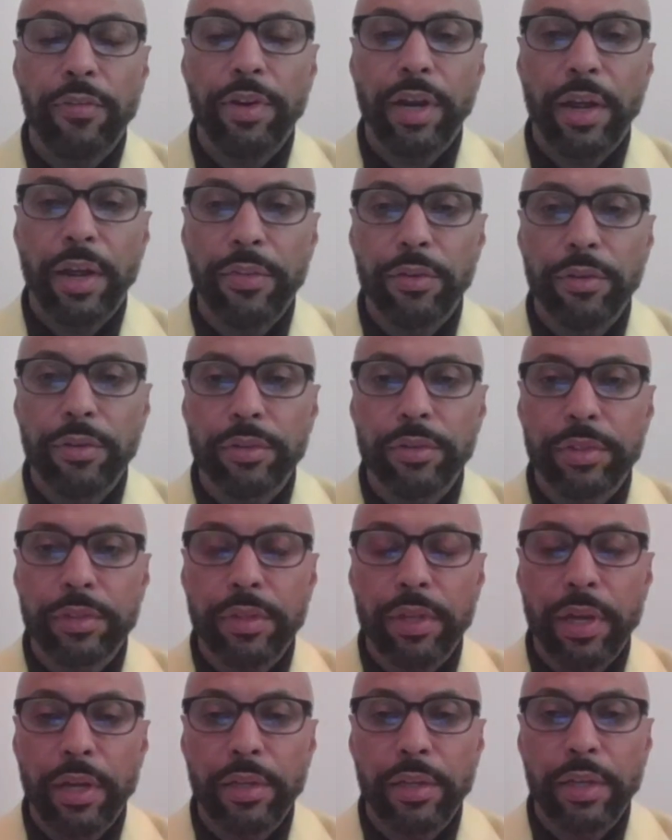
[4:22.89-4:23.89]
and others
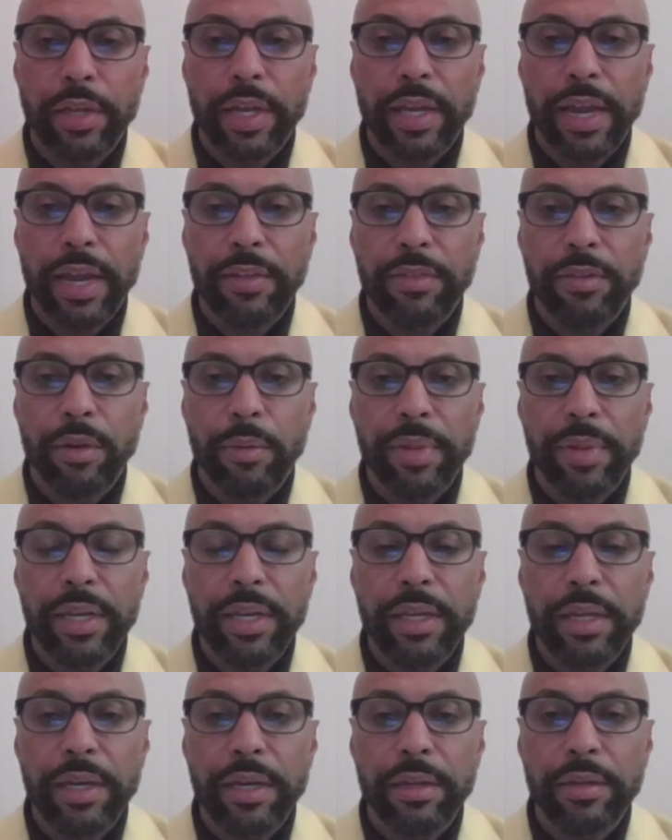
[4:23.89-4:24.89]
looking at their
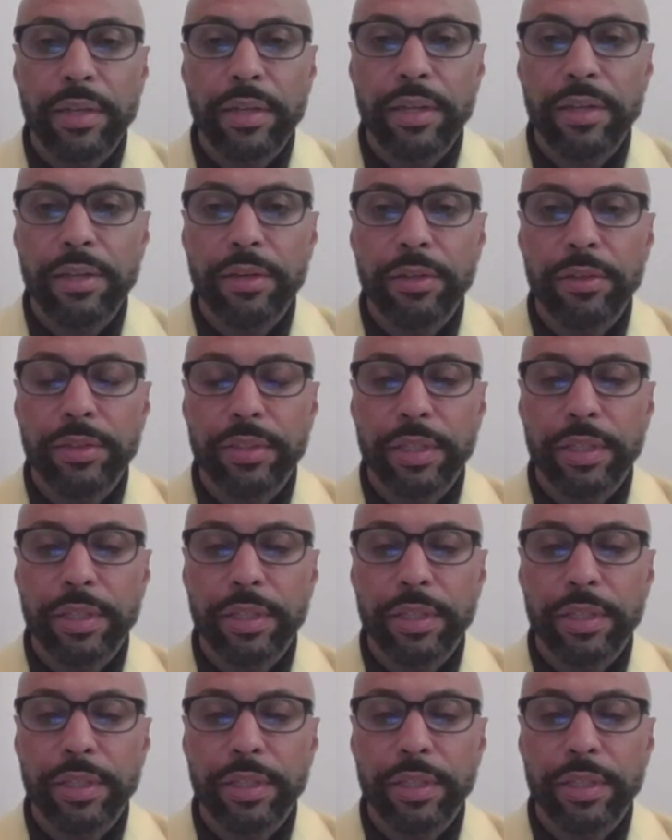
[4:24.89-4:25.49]
media deals